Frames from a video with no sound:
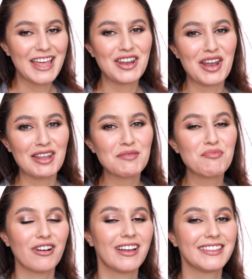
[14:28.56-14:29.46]
And another
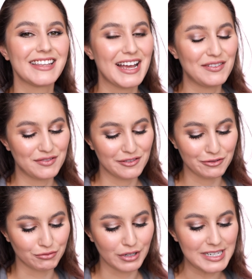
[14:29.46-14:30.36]
product that I've
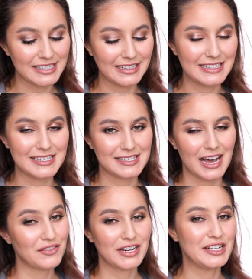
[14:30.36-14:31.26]
recently
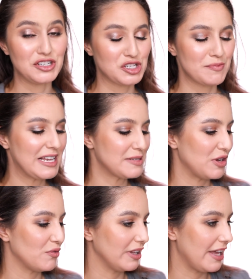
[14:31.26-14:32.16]
discovered, and it just makes
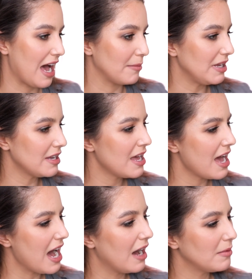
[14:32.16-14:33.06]
me really happy,
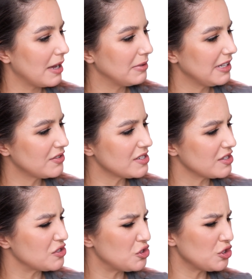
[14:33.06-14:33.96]
I believe this
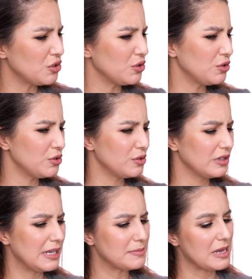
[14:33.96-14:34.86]
is the
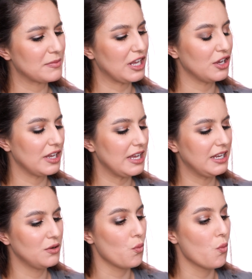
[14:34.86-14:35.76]
Suku Lip Something
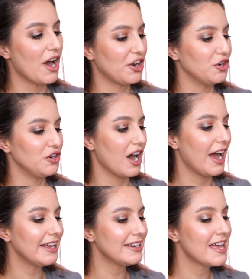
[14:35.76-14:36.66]
in
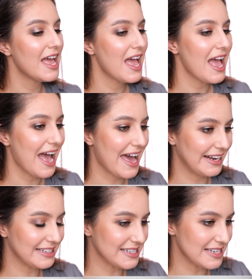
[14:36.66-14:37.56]
109,
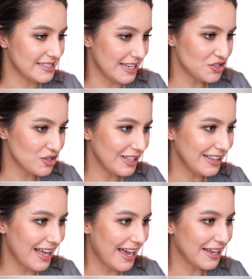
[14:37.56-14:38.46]
and it's essentially
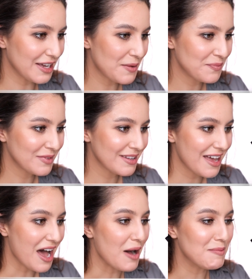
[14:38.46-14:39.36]
like
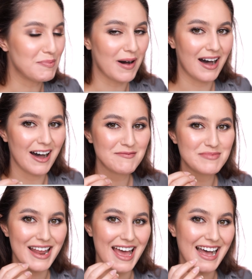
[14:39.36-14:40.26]
a balm,
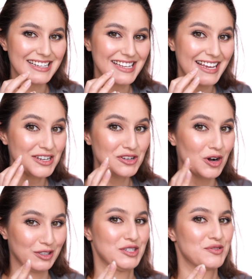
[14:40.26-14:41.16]
but it has like a
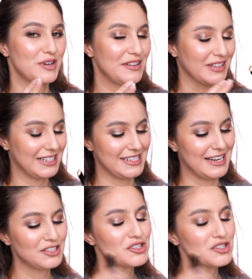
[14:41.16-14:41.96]
golden reflect in it.